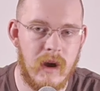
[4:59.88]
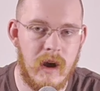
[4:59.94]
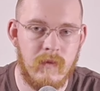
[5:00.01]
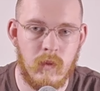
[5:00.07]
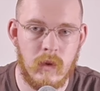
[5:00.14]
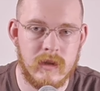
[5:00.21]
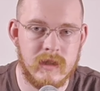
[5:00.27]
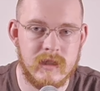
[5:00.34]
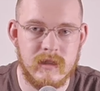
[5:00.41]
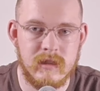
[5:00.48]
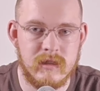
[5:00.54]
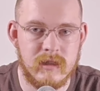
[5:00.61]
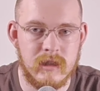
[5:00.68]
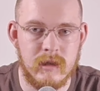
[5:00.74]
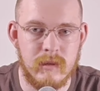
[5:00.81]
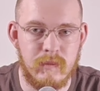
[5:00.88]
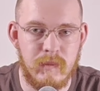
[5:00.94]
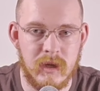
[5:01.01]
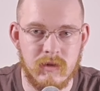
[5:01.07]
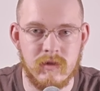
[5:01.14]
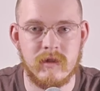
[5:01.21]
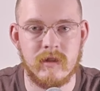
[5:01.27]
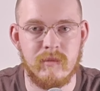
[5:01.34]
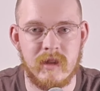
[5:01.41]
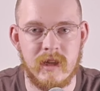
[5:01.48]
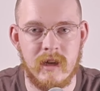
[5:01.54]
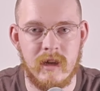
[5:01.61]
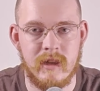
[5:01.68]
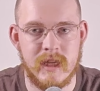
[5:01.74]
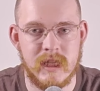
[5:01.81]
I've wanted to build something
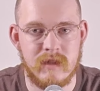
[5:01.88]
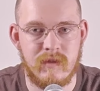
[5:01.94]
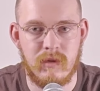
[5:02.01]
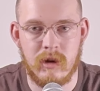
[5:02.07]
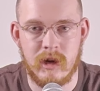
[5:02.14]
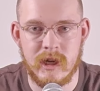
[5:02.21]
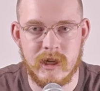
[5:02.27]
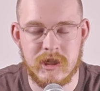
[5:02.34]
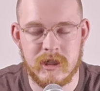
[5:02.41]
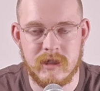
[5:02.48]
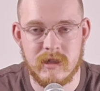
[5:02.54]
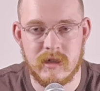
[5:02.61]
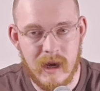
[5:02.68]
like this for ages,